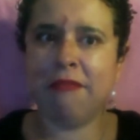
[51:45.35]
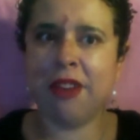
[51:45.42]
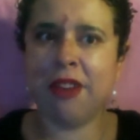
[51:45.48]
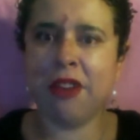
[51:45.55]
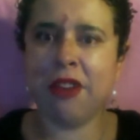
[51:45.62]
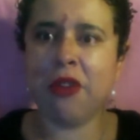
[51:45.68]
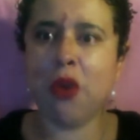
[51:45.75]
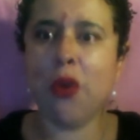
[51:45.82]

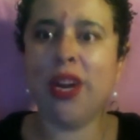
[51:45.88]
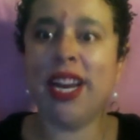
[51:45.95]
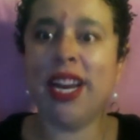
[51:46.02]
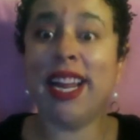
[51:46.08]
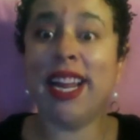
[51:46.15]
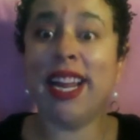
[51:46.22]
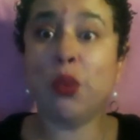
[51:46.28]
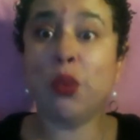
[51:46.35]
going
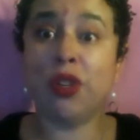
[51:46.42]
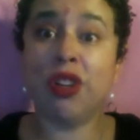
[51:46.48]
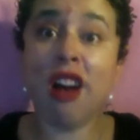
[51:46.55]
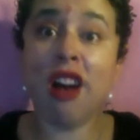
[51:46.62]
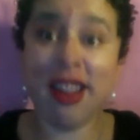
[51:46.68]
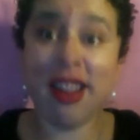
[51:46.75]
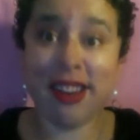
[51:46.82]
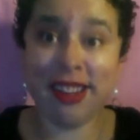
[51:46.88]
against what we're
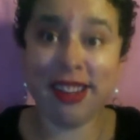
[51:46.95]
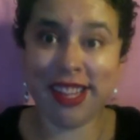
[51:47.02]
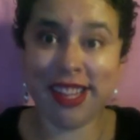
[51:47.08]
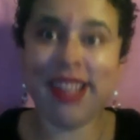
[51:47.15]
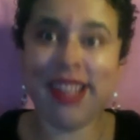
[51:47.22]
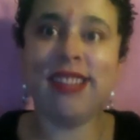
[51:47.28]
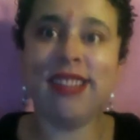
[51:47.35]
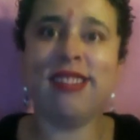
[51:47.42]
taught as
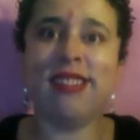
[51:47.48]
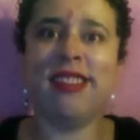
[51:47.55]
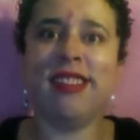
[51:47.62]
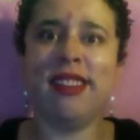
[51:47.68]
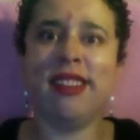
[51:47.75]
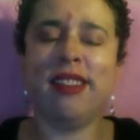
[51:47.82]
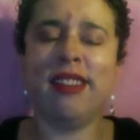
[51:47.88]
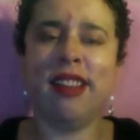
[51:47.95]
kids
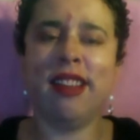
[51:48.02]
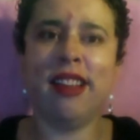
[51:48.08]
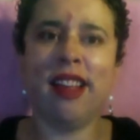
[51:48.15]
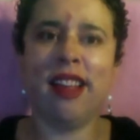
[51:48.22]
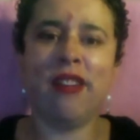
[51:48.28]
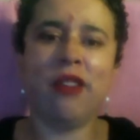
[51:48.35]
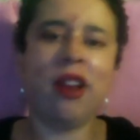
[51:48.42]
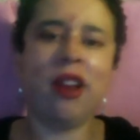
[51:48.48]

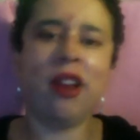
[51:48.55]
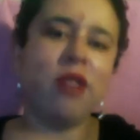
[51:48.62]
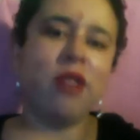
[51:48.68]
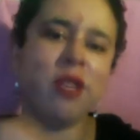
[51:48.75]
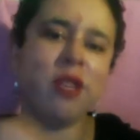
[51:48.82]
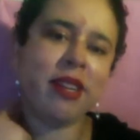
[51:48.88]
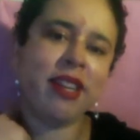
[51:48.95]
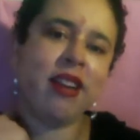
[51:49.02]
and
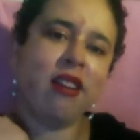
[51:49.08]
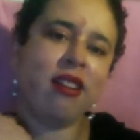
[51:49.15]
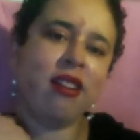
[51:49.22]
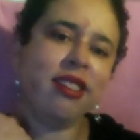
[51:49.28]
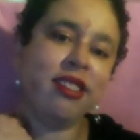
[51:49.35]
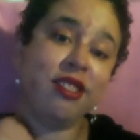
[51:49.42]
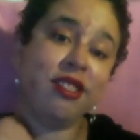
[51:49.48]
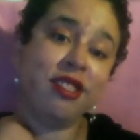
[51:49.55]
respecting our
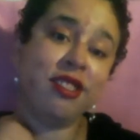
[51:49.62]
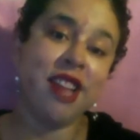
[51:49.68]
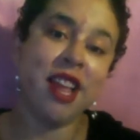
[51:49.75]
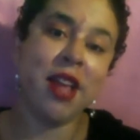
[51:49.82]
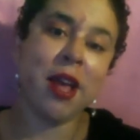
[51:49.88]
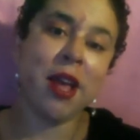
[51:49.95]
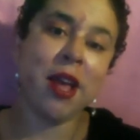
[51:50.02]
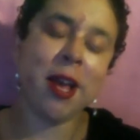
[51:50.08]
elders,
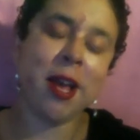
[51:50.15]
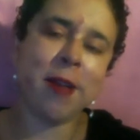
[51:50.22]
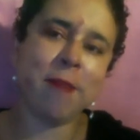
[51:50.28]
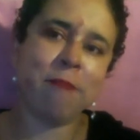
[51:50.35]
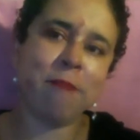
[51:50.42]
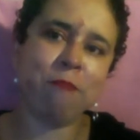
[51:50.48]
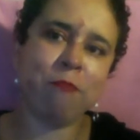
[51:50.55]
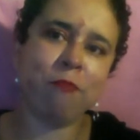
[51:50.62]

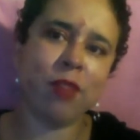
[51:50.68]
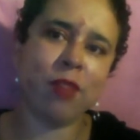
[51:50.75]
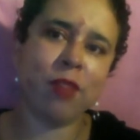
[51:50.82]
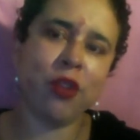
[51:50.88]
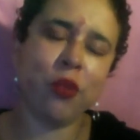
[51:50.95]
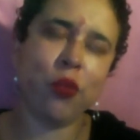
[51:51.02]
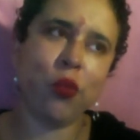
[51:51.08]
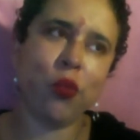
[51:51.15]
we
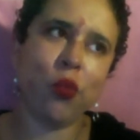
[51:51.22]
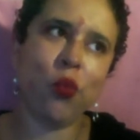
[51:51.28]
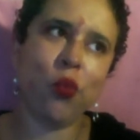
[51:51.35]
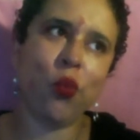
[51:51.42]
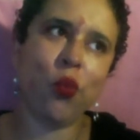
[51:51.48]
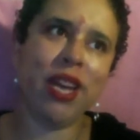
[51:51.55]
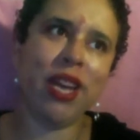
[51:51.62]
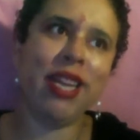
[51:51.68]

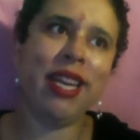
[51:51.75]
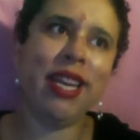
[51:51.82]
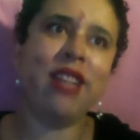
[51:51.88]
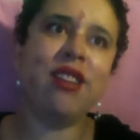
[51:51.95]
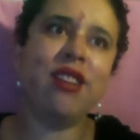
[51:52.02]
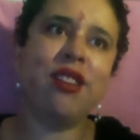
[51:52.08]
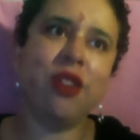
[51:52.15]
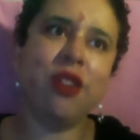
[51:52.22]
need
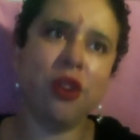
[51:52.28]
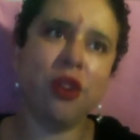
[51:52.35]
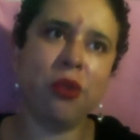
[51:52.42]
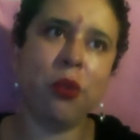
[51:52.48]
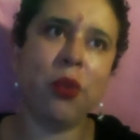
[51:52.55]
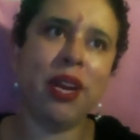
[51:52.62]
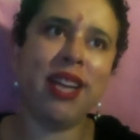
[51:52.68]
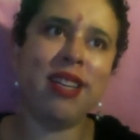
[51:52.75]
to know
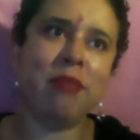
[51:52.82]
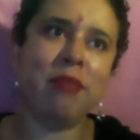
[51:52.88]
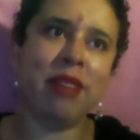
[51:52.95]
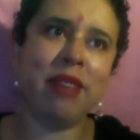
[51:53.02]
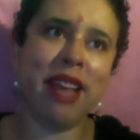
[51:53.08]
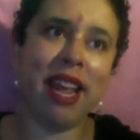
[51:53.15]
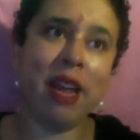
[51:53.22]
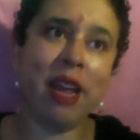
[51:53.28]
and we need to
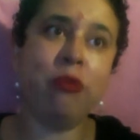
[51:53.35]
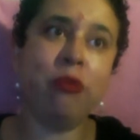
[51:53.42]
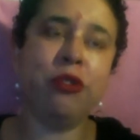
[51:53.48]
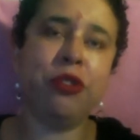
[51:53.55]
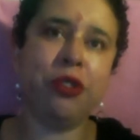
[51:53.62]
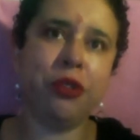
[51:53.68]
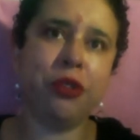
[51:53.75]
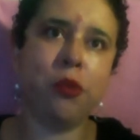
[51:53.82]
be able
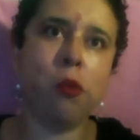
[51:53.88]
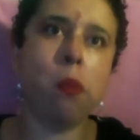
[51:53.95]
to